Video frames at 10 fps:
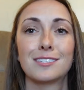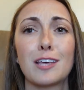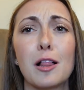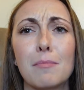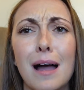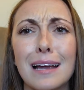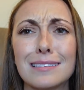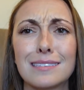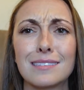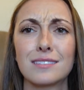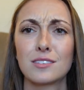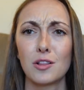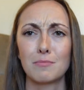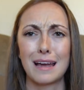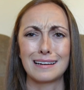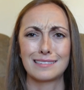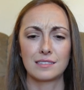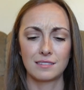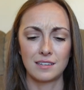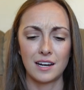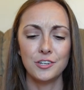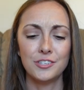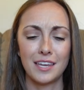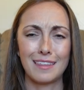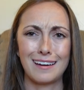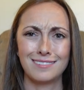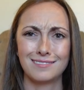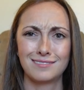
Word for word: Solemnize, solemnize. How do you say that?